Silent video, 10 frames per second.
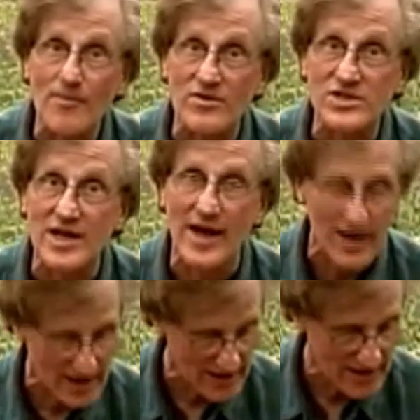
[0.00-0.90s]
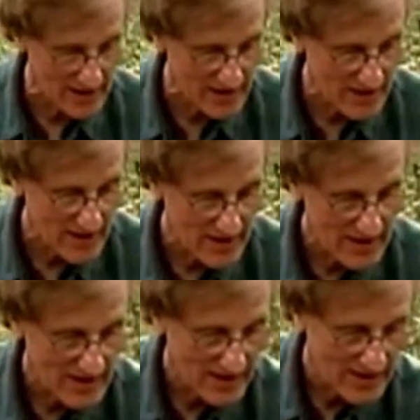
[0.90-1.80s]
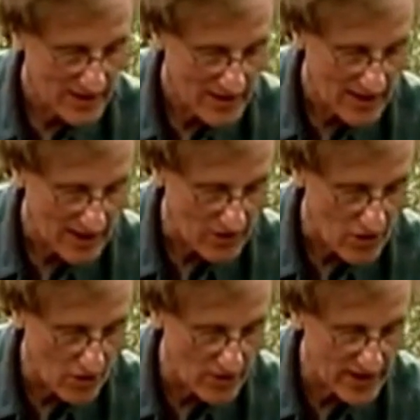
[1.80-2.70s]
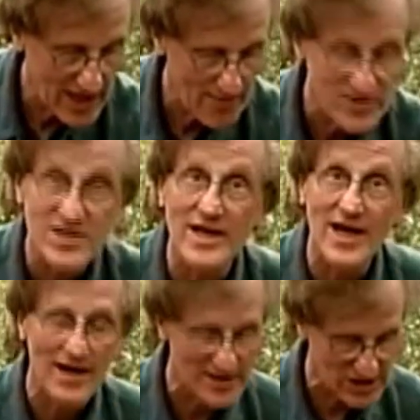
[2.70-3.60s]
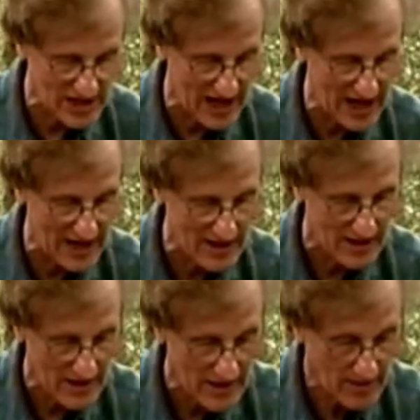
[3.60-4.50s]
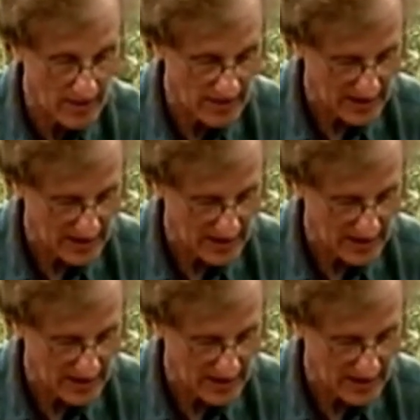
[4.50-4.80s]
stick and hold the keeper stick on the side and